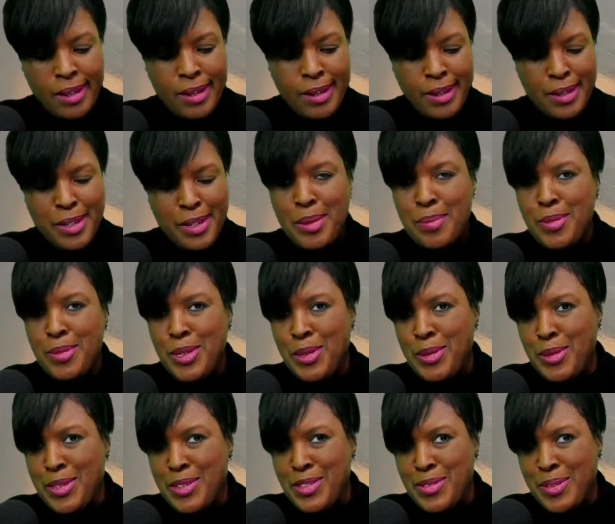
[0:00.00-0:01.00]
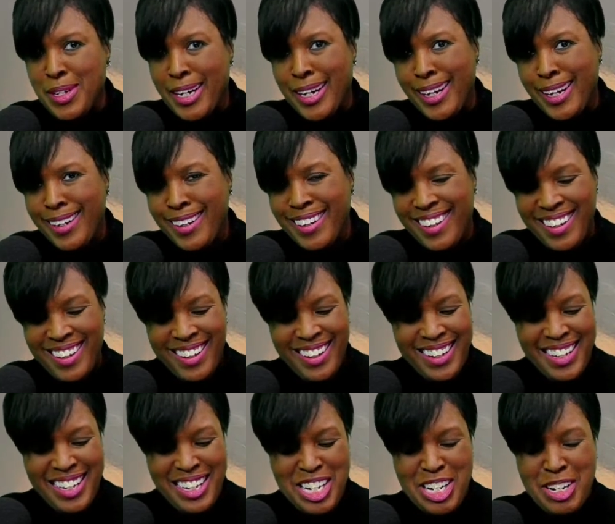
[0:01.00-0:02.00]
Computers, right?
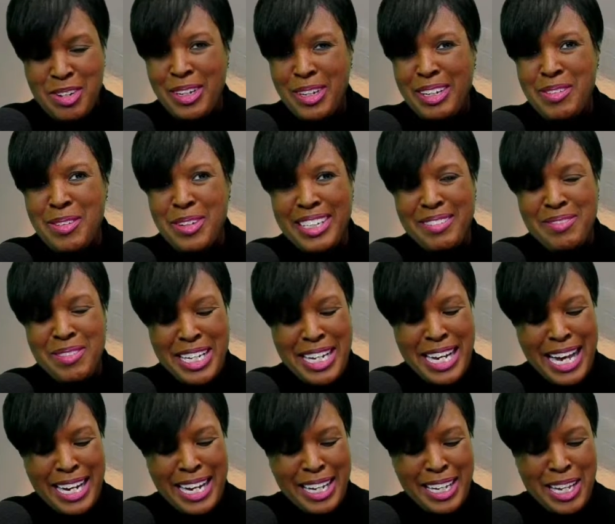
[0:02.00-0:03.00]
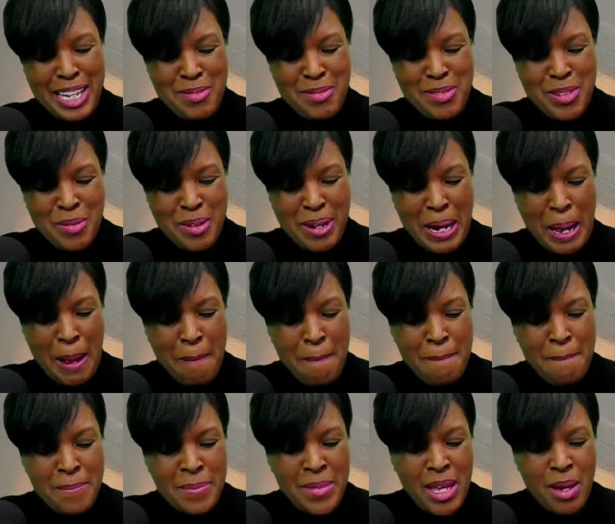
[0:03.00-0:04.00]
we gotta love them, right?
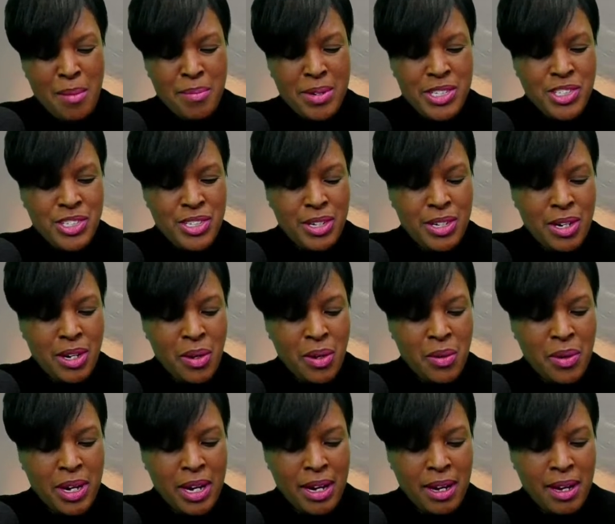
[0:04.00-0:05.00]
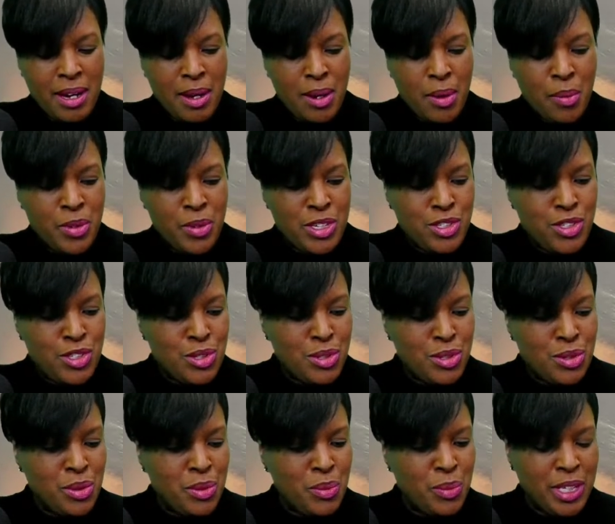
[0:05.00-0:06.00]
But
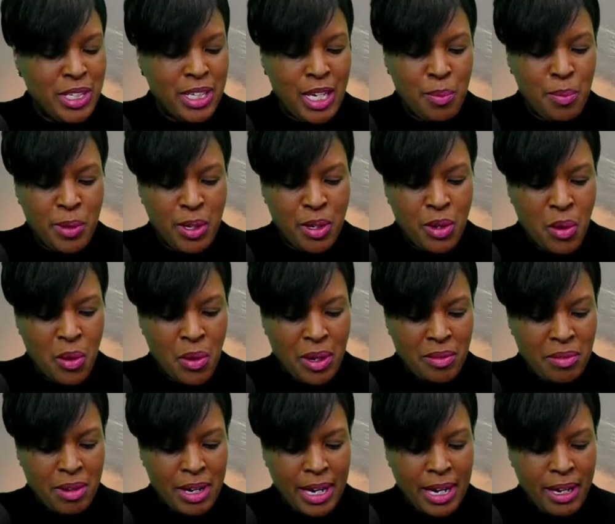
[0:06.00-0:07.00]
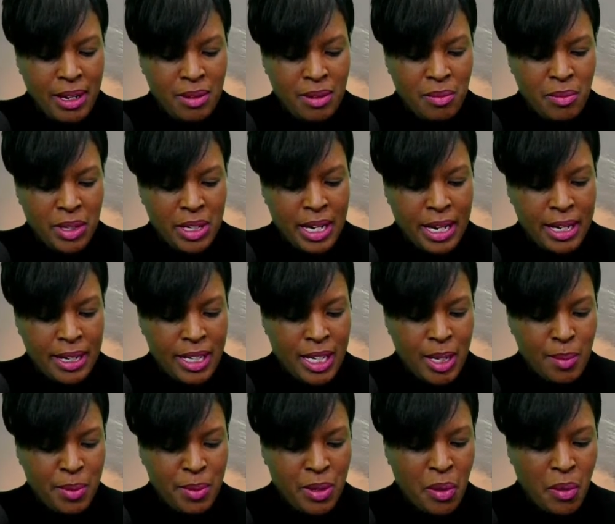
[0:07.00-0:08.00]
we keep it going, right? We gotta
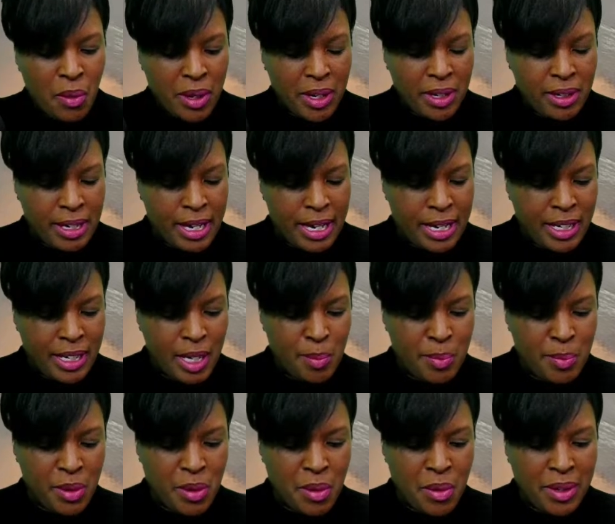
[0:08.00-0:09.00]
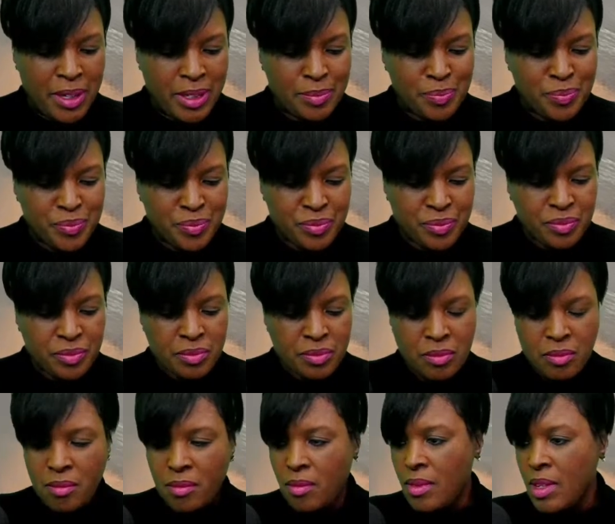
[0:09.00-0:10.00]
keep it going, gotta keep it going.
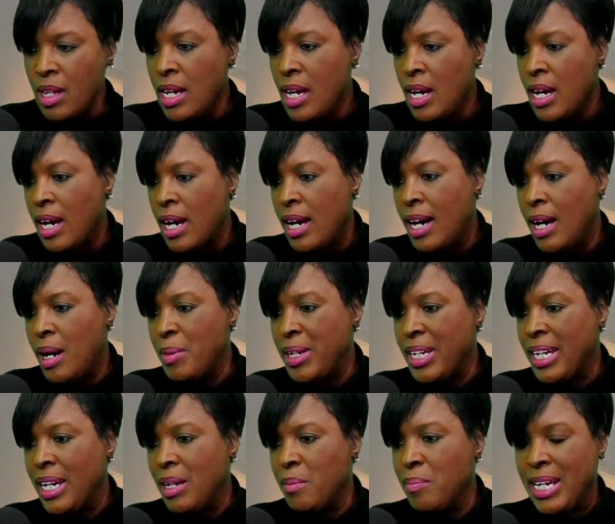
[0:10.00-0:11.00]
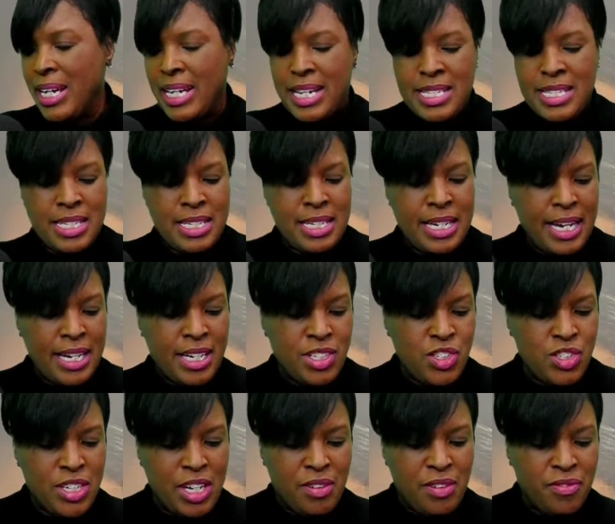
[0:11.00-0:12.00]
Again, my guest tonight
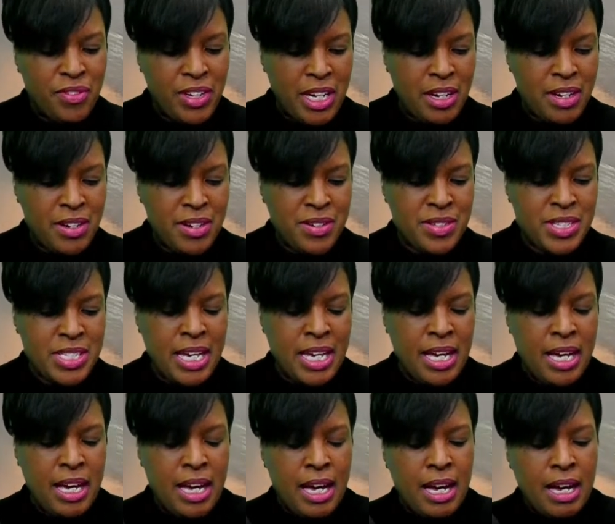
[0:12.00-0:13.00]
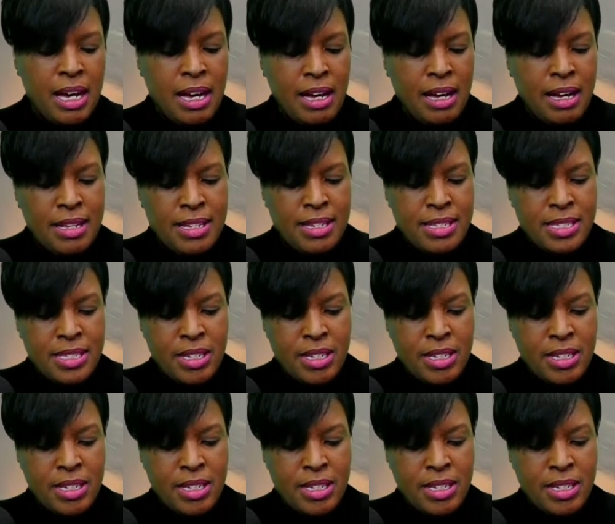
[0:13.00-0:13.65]
is Jay Fears, singer,